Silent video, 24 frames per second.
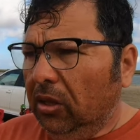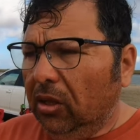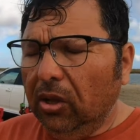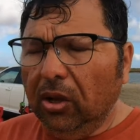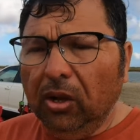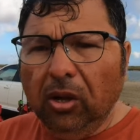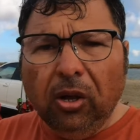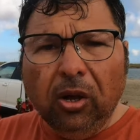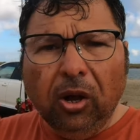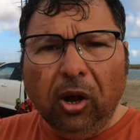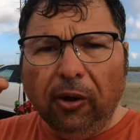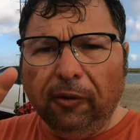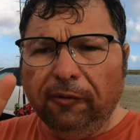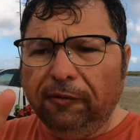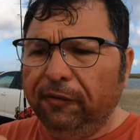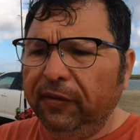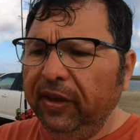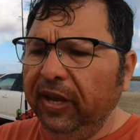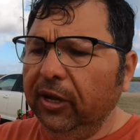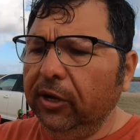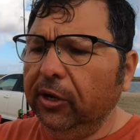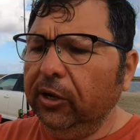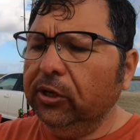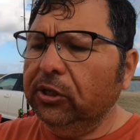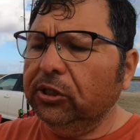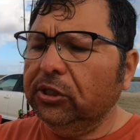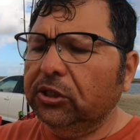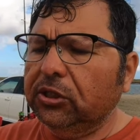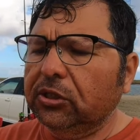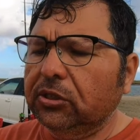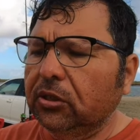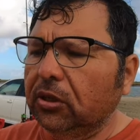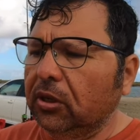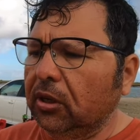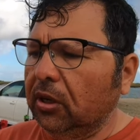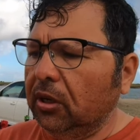our
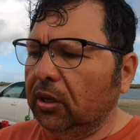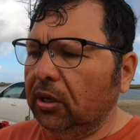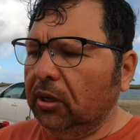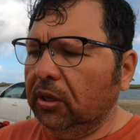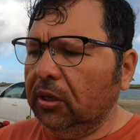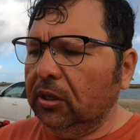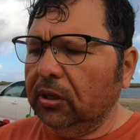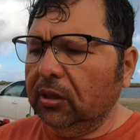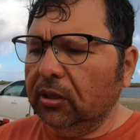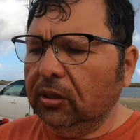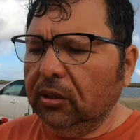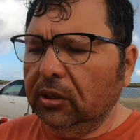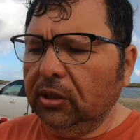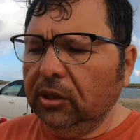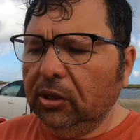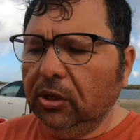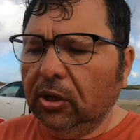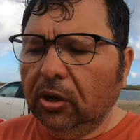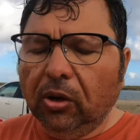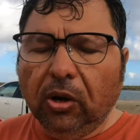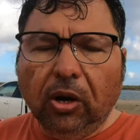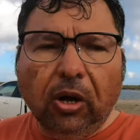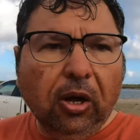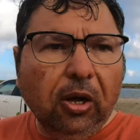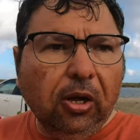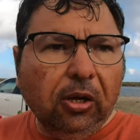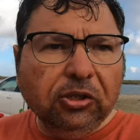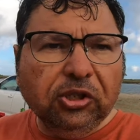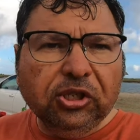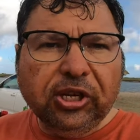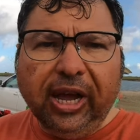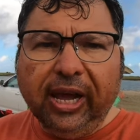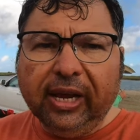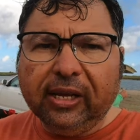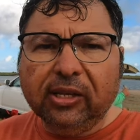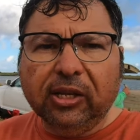fingers are, you know, all
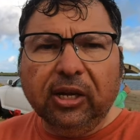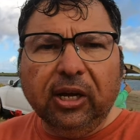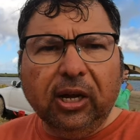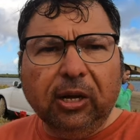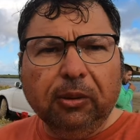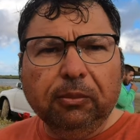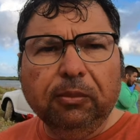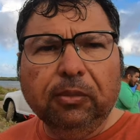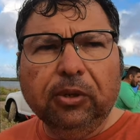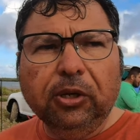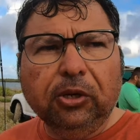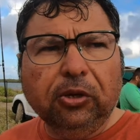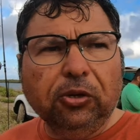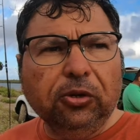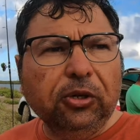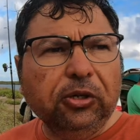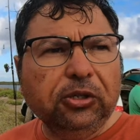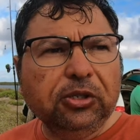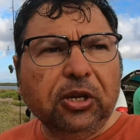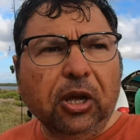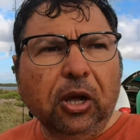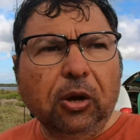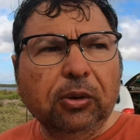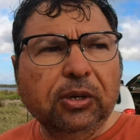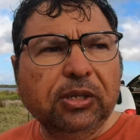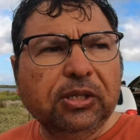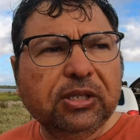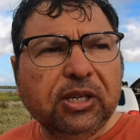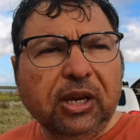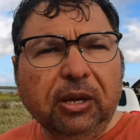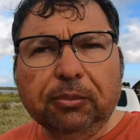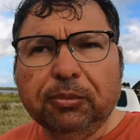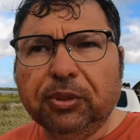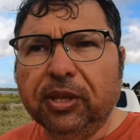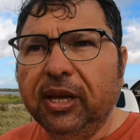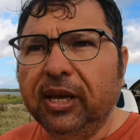jacked up. You know, there's always
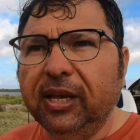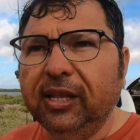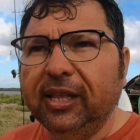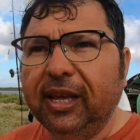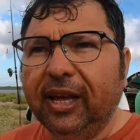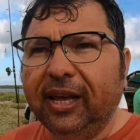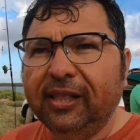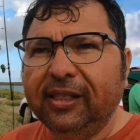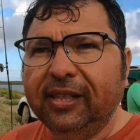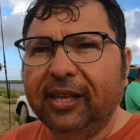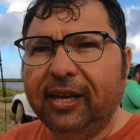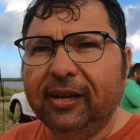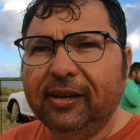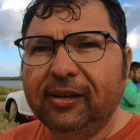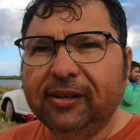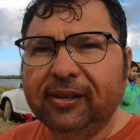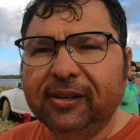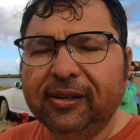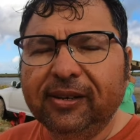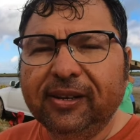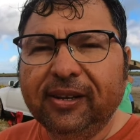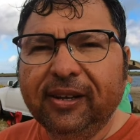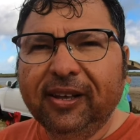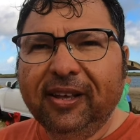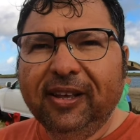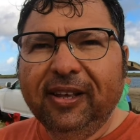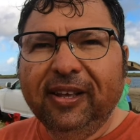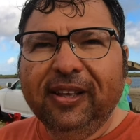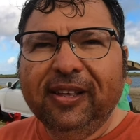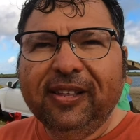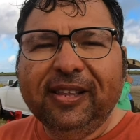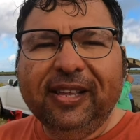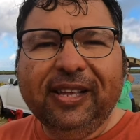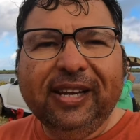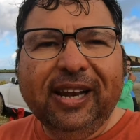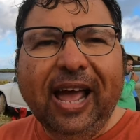something that
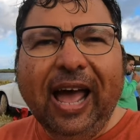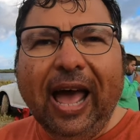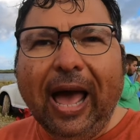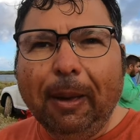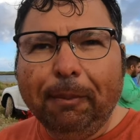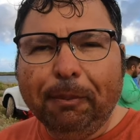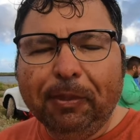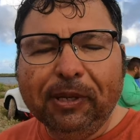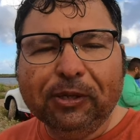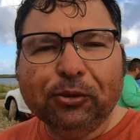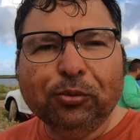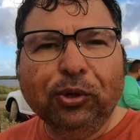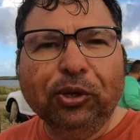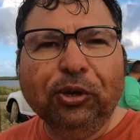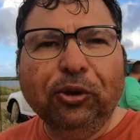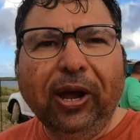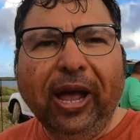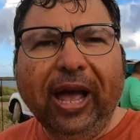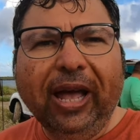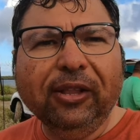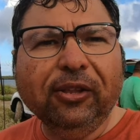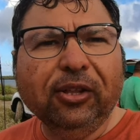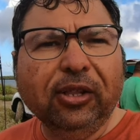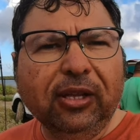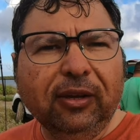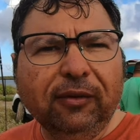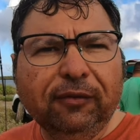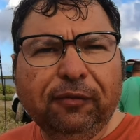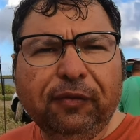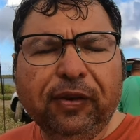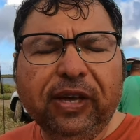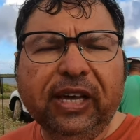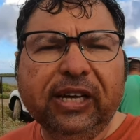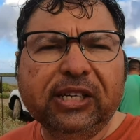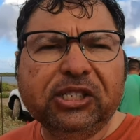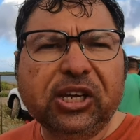happens when you're handling
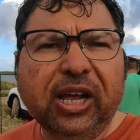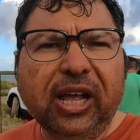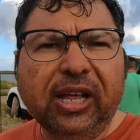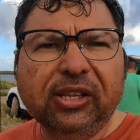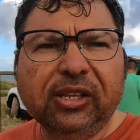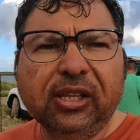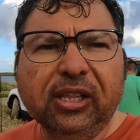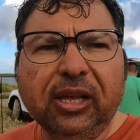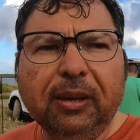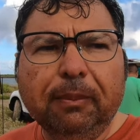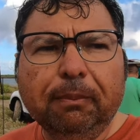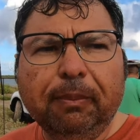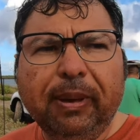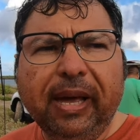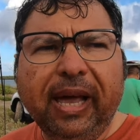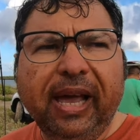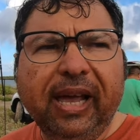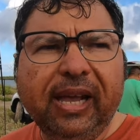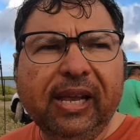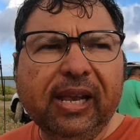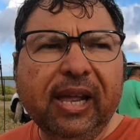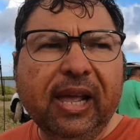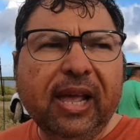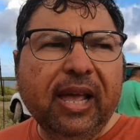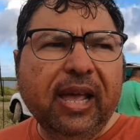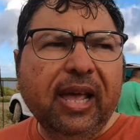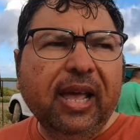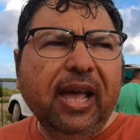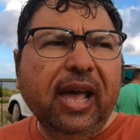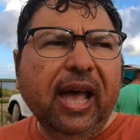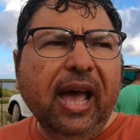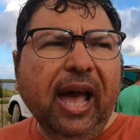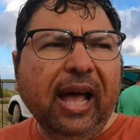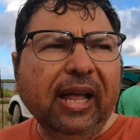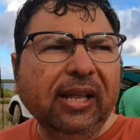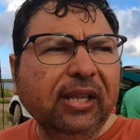fish, handling bait,
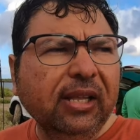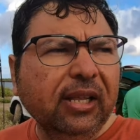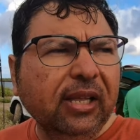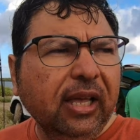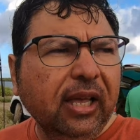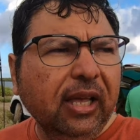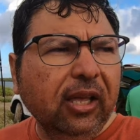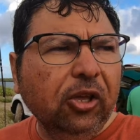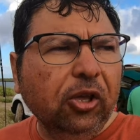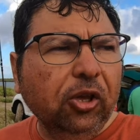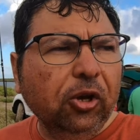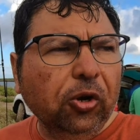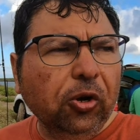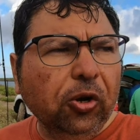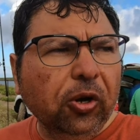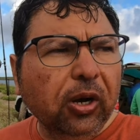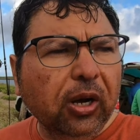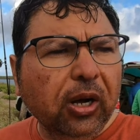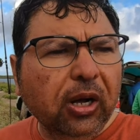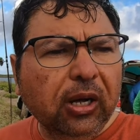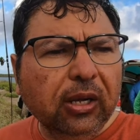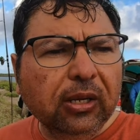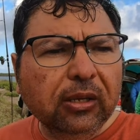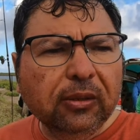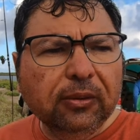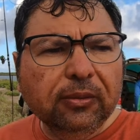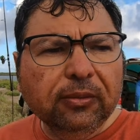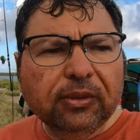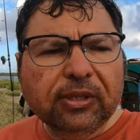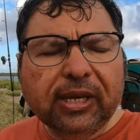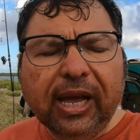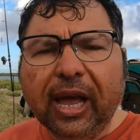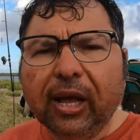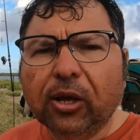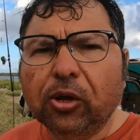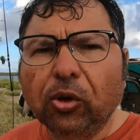handling your
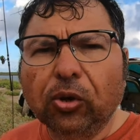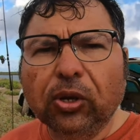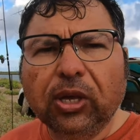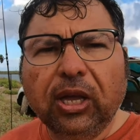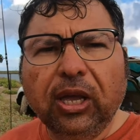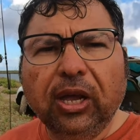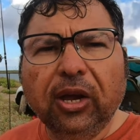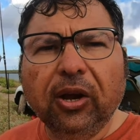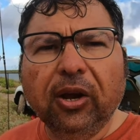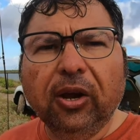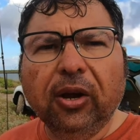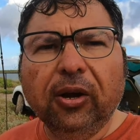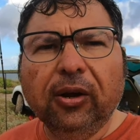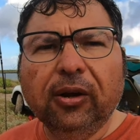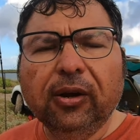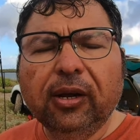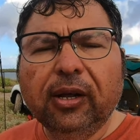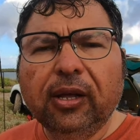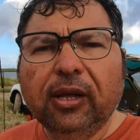tackle gear,